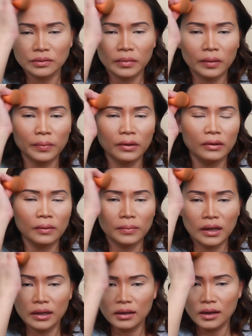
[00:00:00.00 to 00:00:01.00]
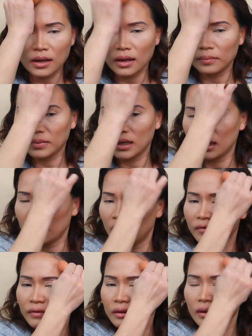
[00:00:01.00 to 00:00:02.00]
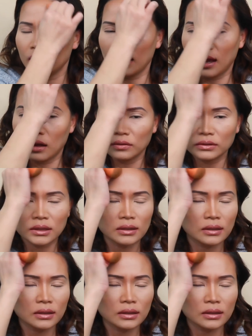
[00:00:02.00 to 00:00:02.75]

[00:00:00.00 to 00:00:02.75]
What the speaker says: to my beauty blender and blend everything out.